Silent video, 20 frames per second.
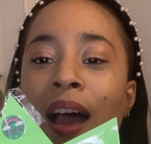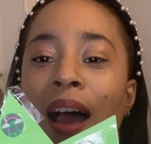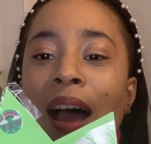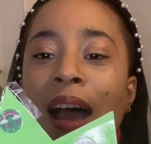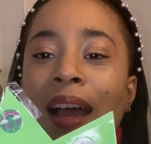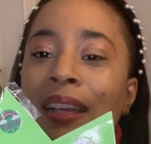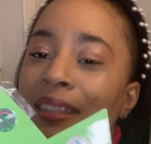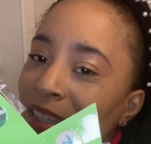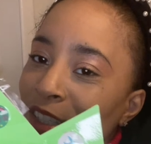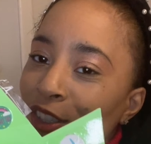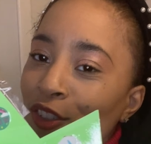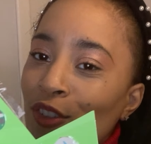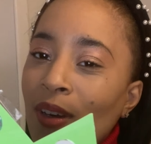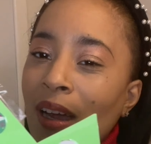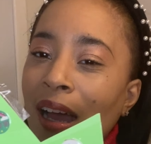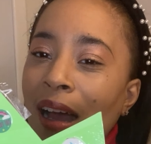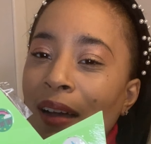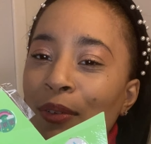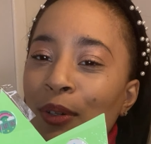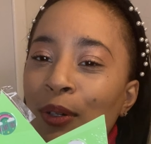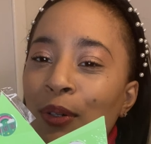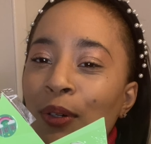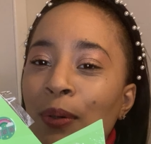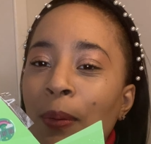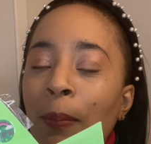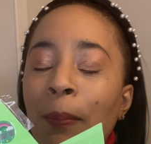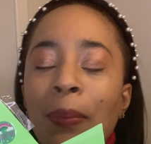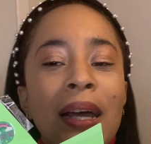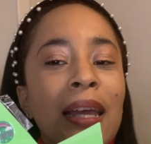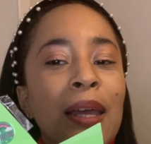I did travel,
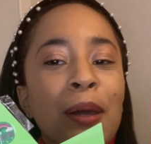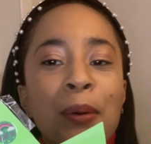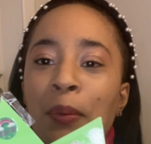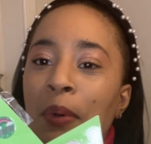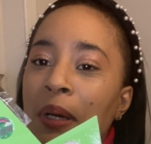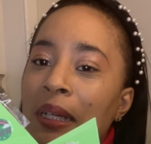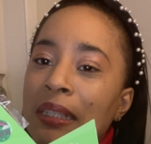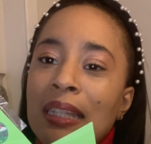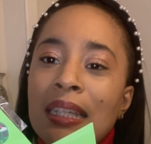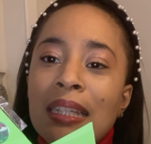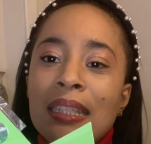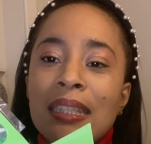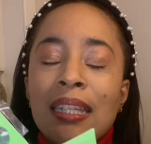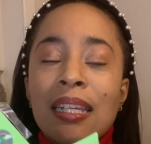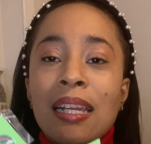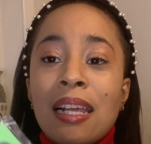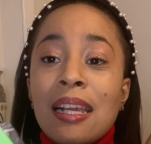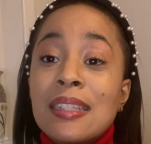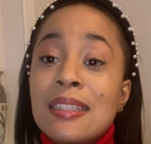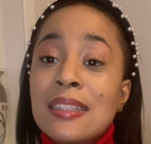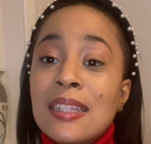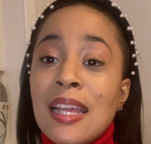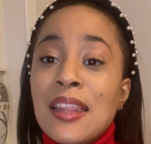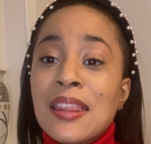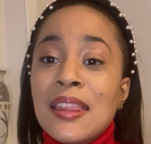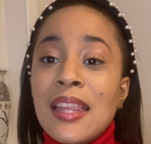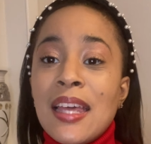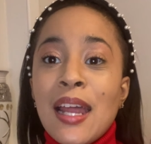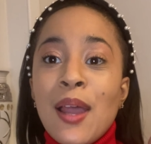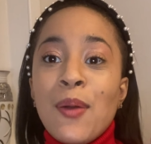but it wasn't to the extent
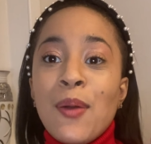that I